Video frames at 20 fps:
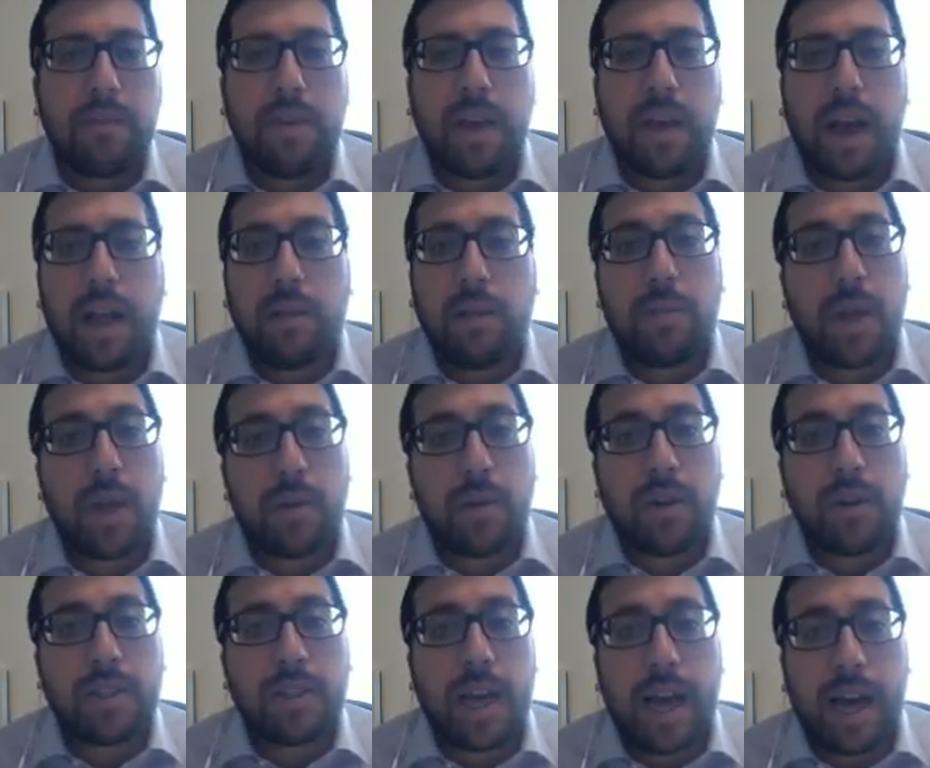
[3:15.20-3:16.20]
Ve'al
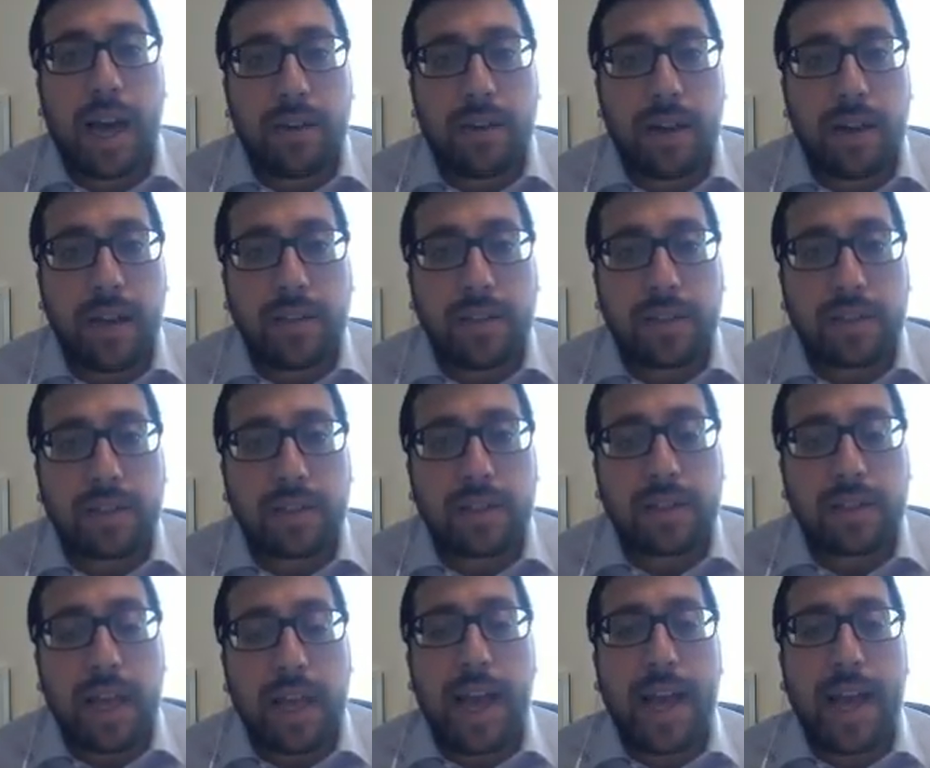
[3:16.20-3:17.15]
perot ha'aretz,